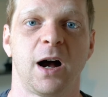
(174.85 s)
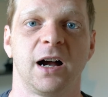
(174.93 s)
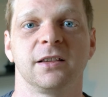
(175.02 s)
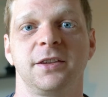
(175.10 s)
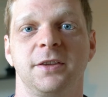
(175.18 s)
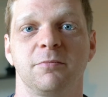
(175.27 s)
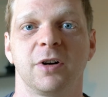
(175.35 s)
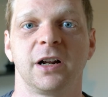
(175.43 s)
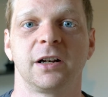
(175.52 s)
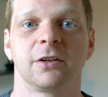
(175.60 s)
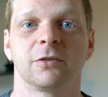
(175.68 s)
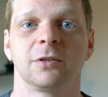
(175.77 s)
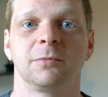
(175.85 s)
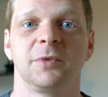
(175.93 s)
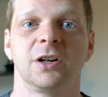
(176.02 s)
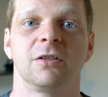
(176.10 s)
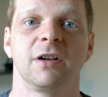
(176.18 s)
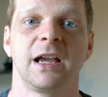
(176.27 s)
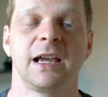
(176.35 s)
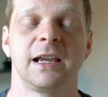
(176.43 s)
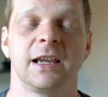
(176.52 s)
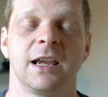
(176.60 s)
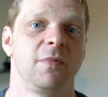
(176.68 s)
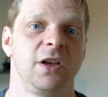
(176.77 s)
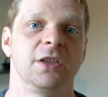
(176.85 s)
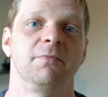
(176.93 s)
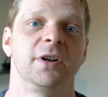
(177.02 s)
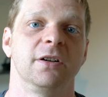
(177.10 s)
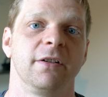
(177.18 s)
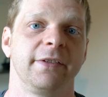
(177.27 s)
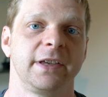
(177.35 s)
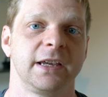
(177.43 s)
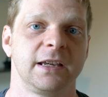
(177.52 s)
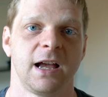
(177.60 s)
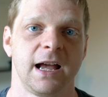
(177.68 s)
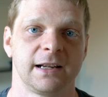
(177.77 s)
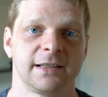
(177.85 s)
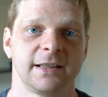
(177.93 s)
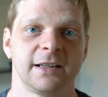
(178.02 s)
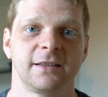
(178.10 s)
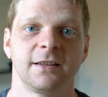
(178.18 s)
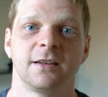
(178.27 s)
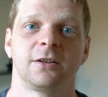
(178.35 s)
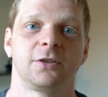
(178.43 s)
I let the bride and groom know, hey, in the middle of the exit,